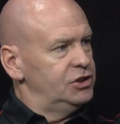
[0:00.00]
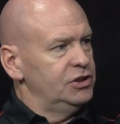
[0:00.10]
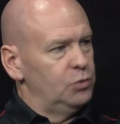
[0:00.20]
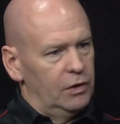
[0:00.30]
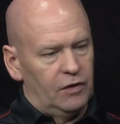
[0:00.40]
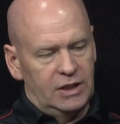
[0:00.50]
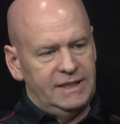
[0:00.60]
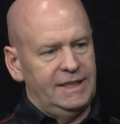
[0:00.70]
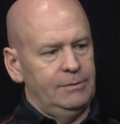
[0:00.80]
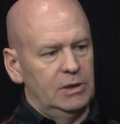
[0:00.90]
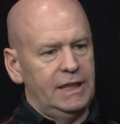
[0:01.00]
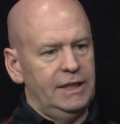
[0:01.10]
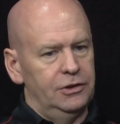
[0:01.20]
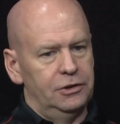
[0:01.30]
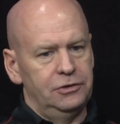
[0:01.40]
She's one of our team
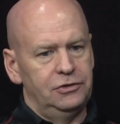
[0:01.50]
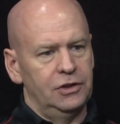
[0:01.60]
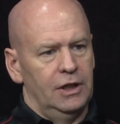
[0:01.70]
leaders.